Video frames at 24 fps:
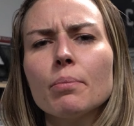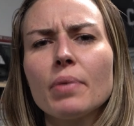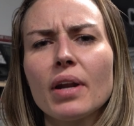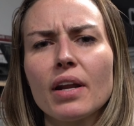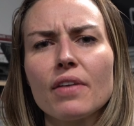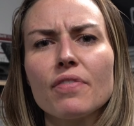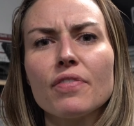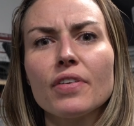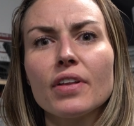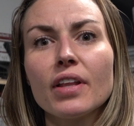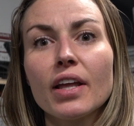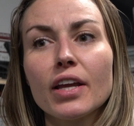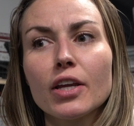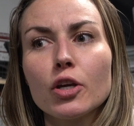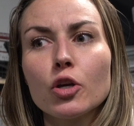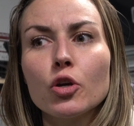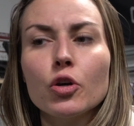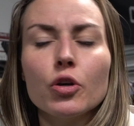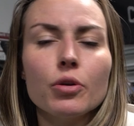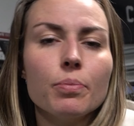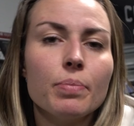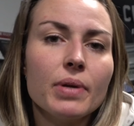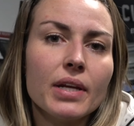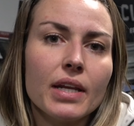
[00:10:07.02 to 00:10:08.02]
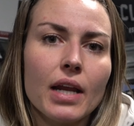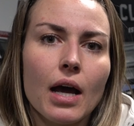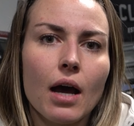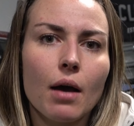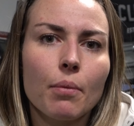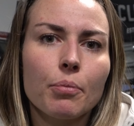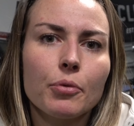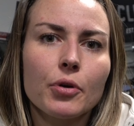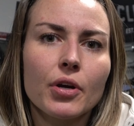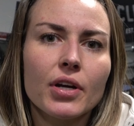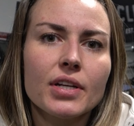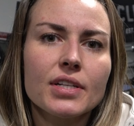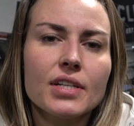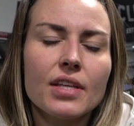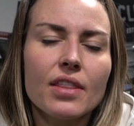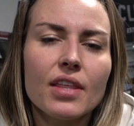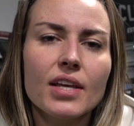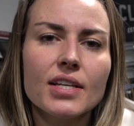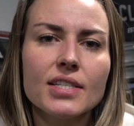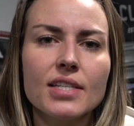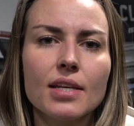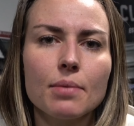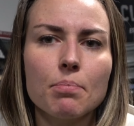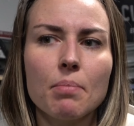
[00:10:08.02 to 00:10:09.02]
but I feel like could be an upgrade to
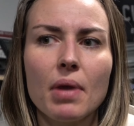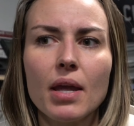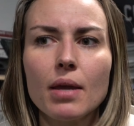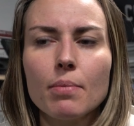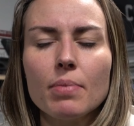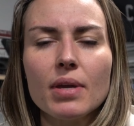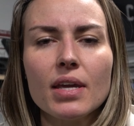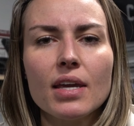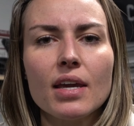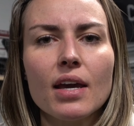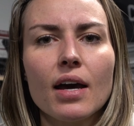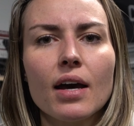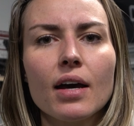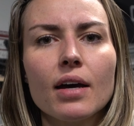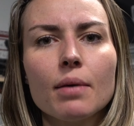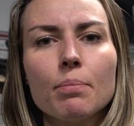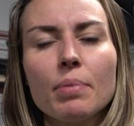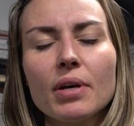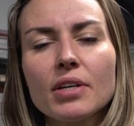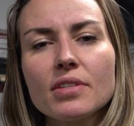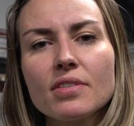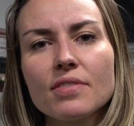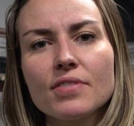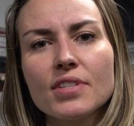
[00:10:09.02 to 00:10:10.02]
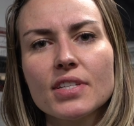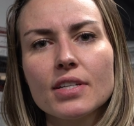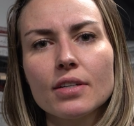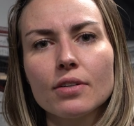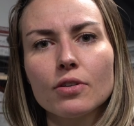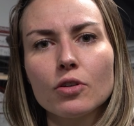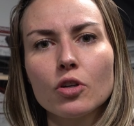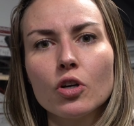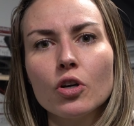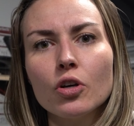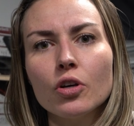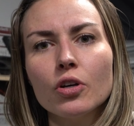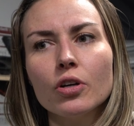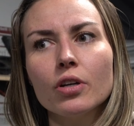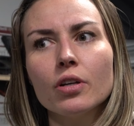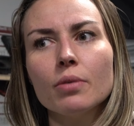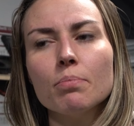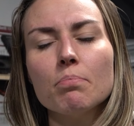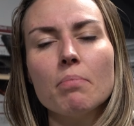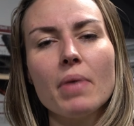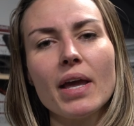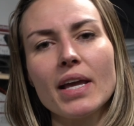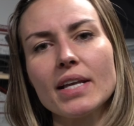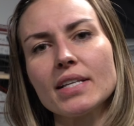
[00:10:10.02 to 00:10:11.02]
this, and maybe Bells of Steel could
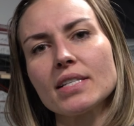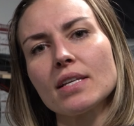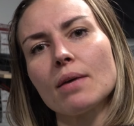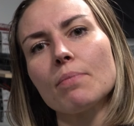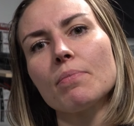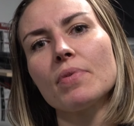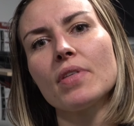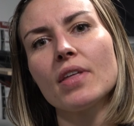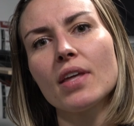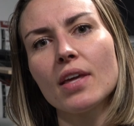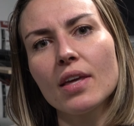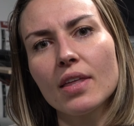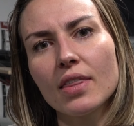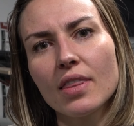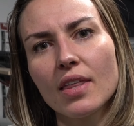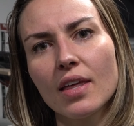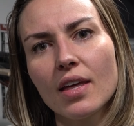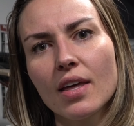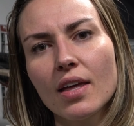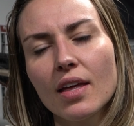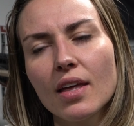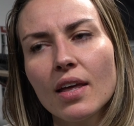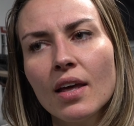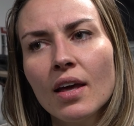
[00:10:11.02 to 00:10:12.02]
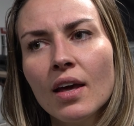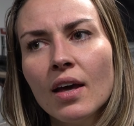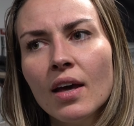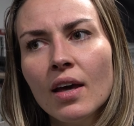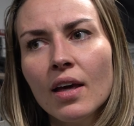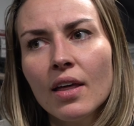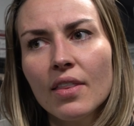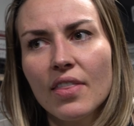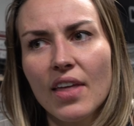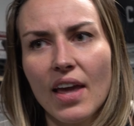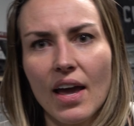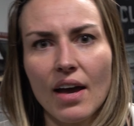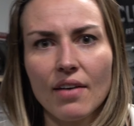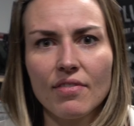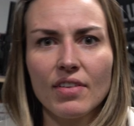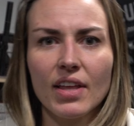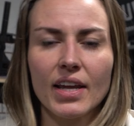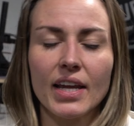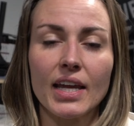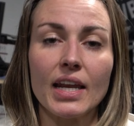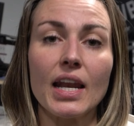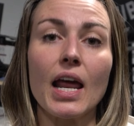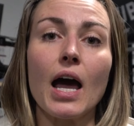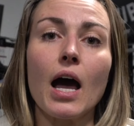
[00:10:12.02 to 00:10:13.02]
make something that they have
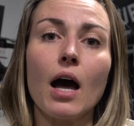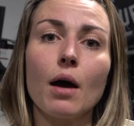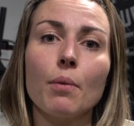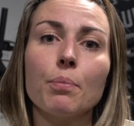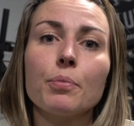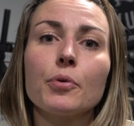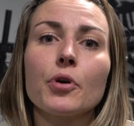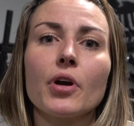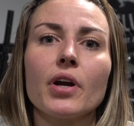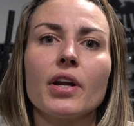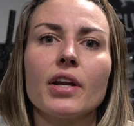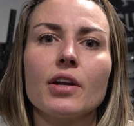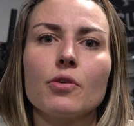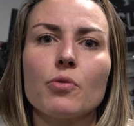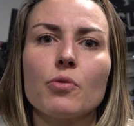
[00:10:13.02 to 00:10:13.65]
like an upgraded